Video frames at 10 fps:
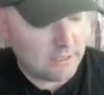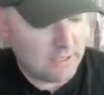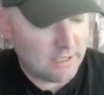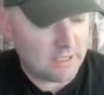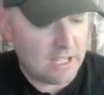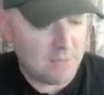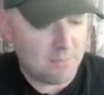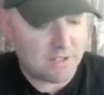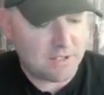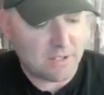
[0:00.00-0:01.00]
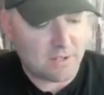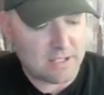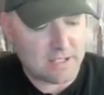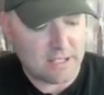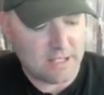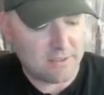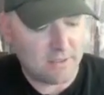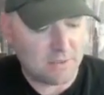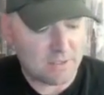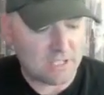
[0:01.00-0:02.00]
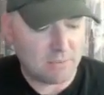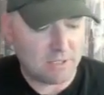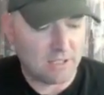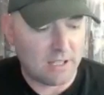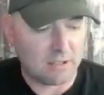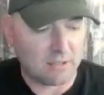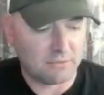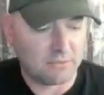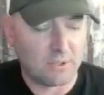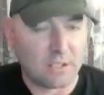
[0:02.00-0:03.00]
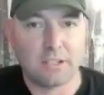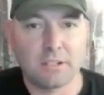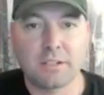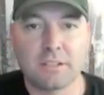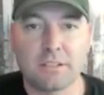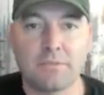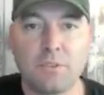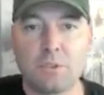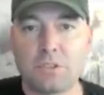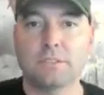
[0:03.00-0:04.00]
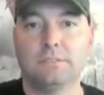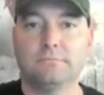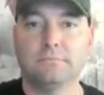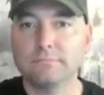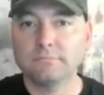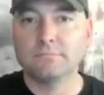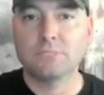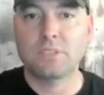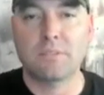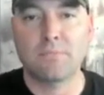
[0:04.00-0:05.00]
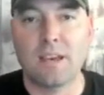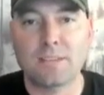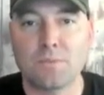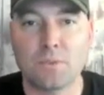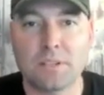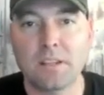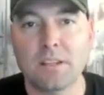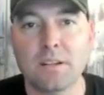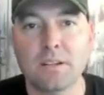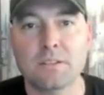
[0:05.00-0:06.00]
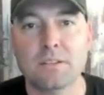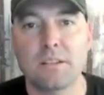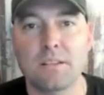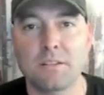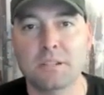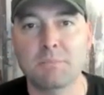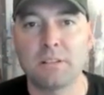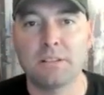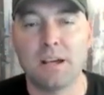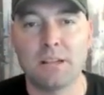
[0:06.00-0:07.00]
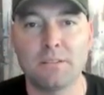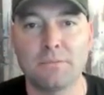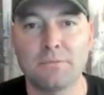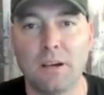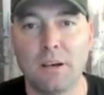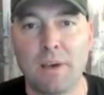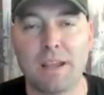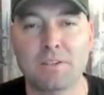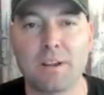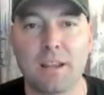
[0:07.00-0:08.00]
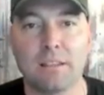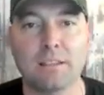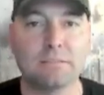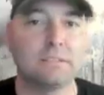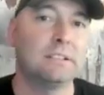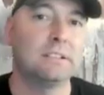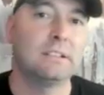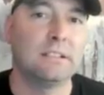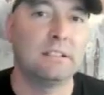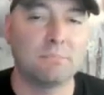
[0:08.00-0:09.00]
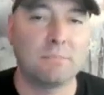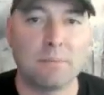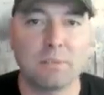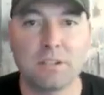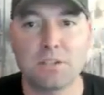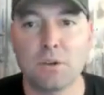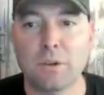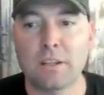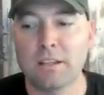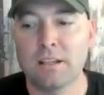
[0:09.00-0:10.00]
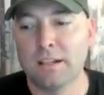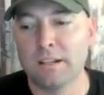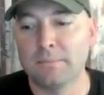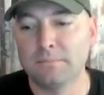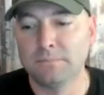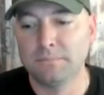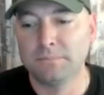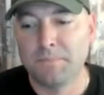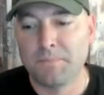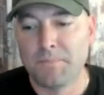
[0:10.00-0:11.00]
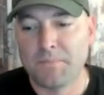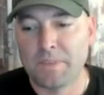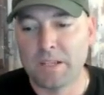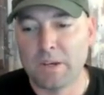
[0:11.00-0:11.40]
and keep us interested, I think there's going to be a lot of, you're in the future. They fast forward 10 years, and then there's going to be a lot of backtracking, maybe showing, how they